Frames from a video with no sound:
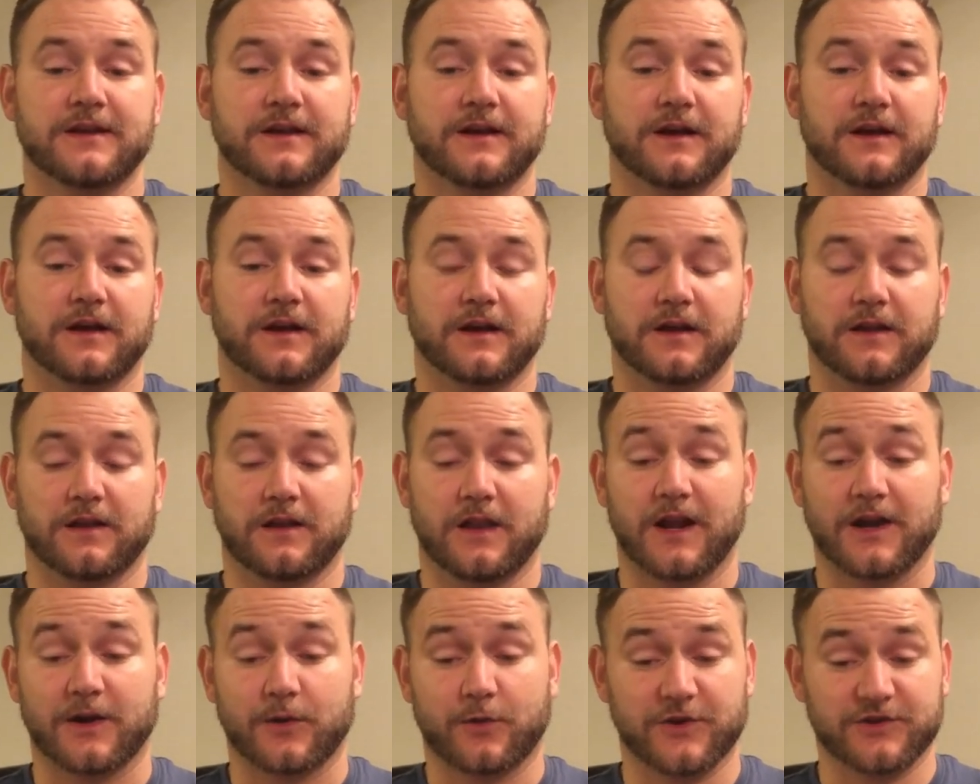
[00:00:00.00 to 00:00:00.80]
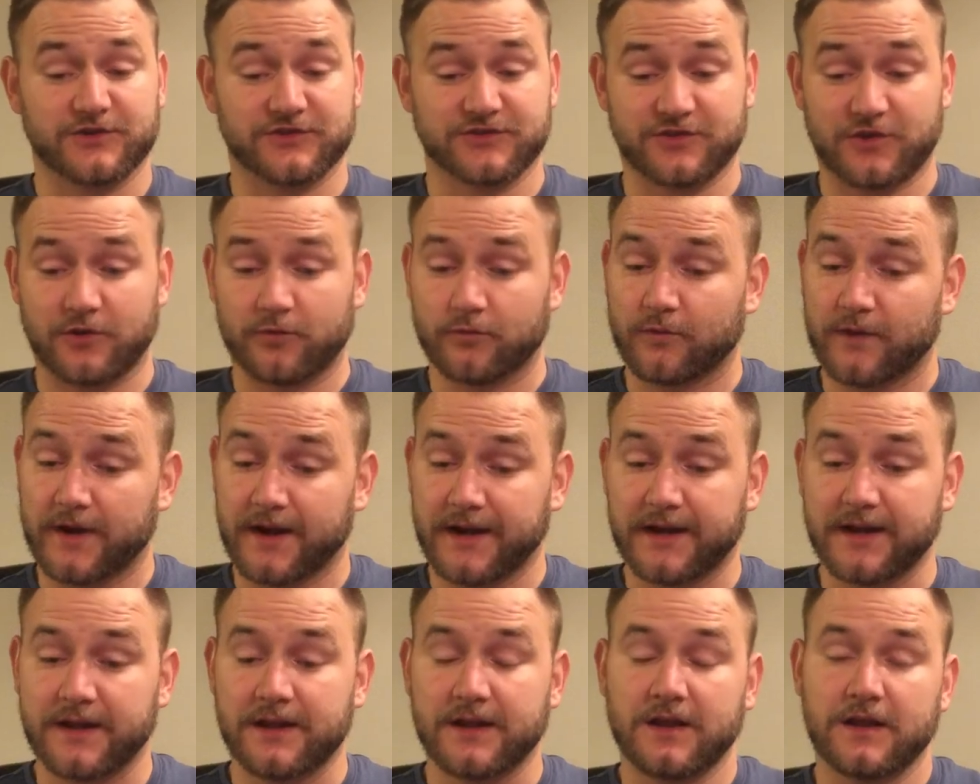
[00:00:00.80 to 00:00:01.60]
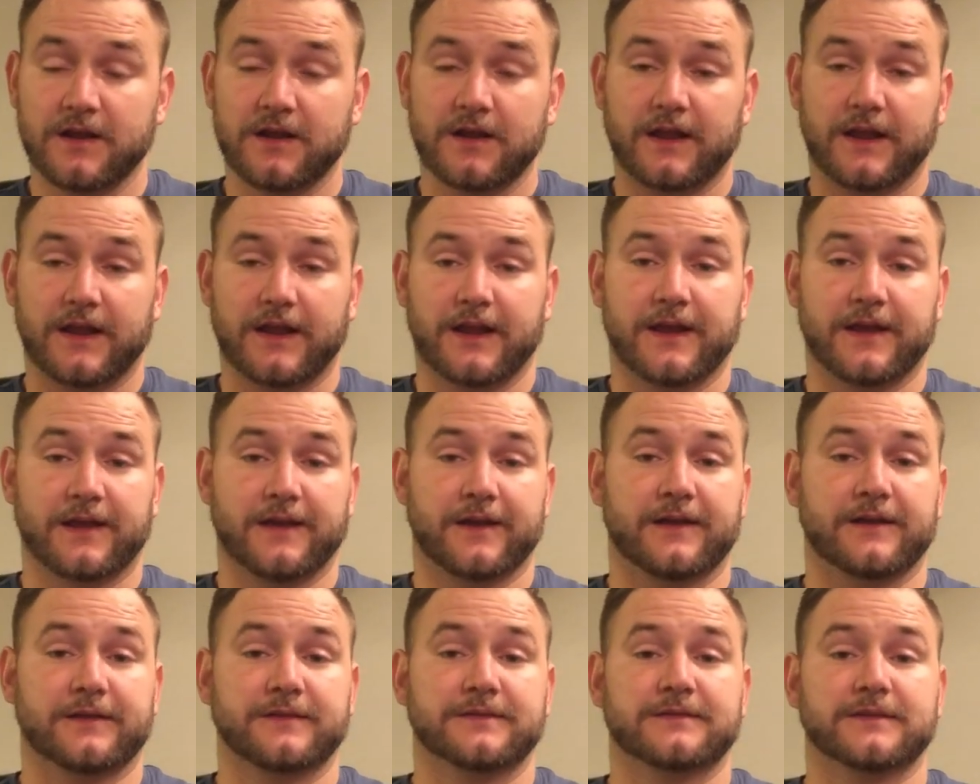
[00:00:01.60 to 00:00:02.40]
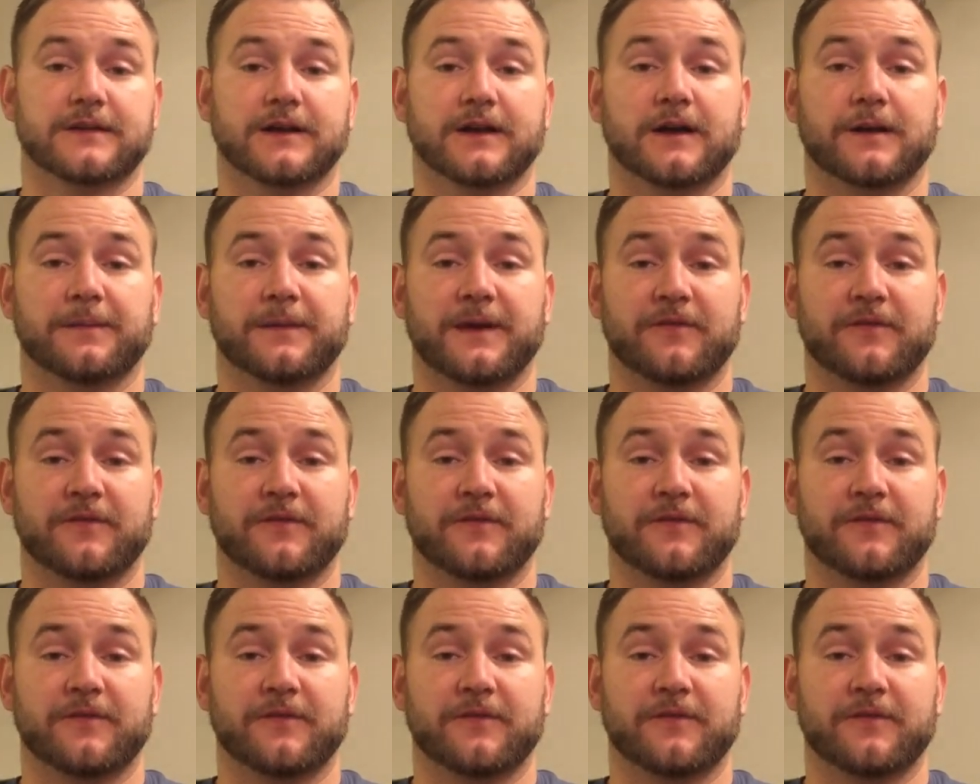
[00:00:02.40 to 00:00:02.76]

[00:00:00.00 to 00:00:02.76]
uh, a lot of questions already and um,